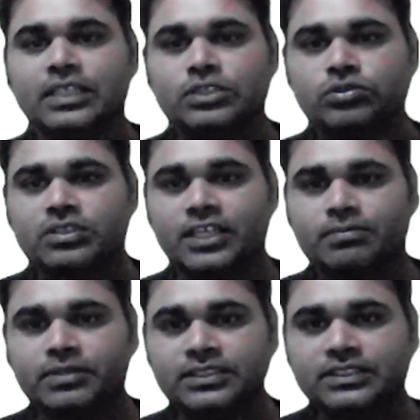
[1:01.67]
So that
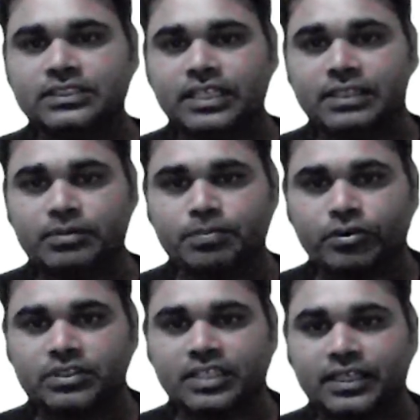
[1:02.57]
means, and
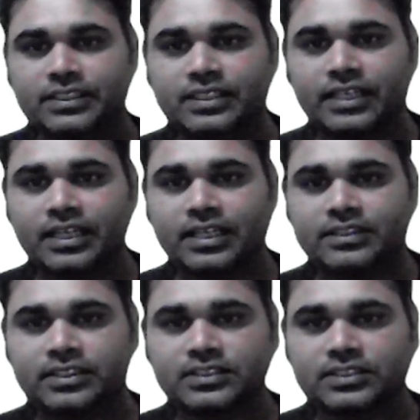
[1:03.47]
before that
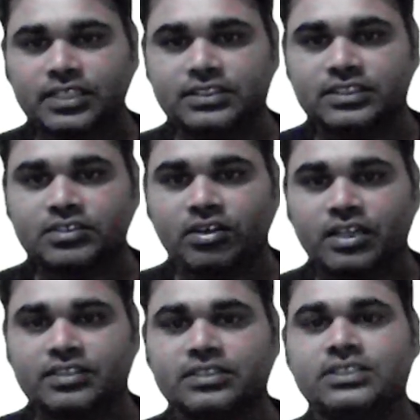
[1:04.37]
another stage is called
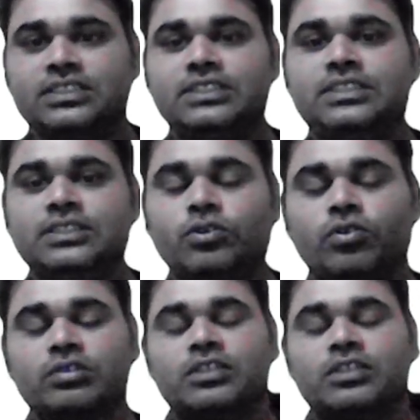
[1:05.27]
as the G0 or the